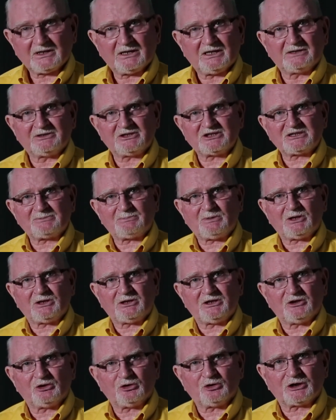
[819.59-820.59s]
a
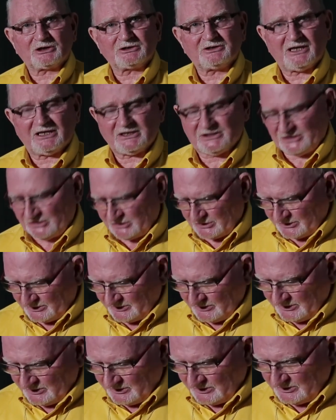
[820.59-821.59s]
disability
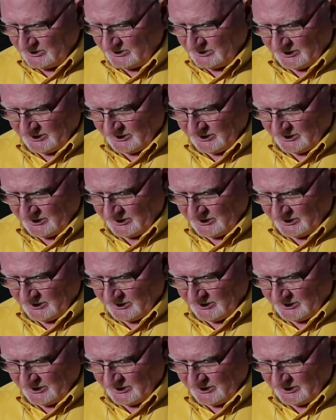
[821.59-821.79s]
organisation.